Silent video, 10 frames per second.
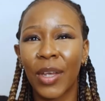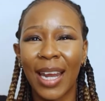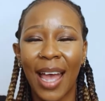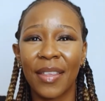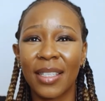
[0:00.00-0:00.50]
you
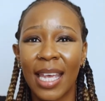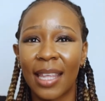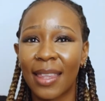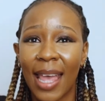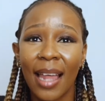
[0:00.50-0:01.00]
can either
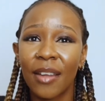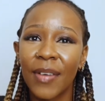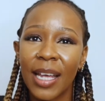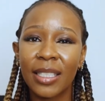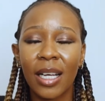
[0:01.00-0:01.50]
take the
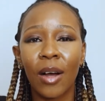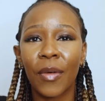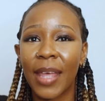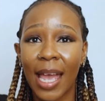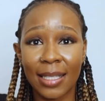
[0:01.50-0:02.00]
elevator
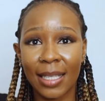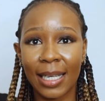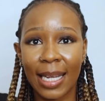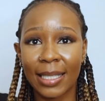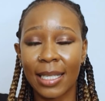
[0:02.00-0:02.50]
or the
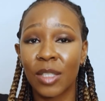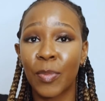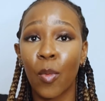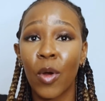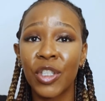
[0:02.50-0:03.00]
escalators.
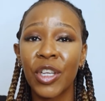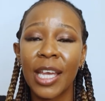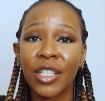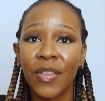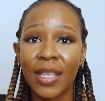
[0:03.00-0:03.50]
But once you
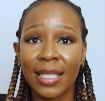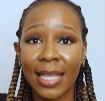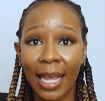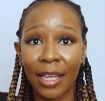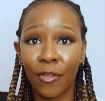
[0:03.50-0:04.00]
get to the
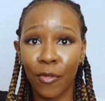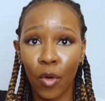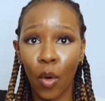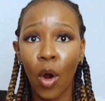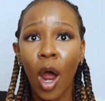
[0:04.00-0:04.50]
second
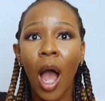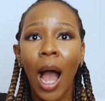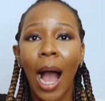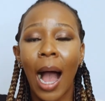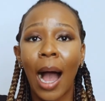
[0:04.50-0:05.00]
floor,
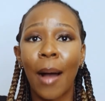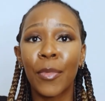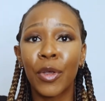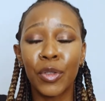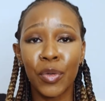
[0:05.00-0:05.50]

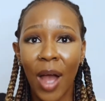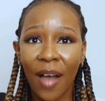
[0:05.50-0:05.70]
you do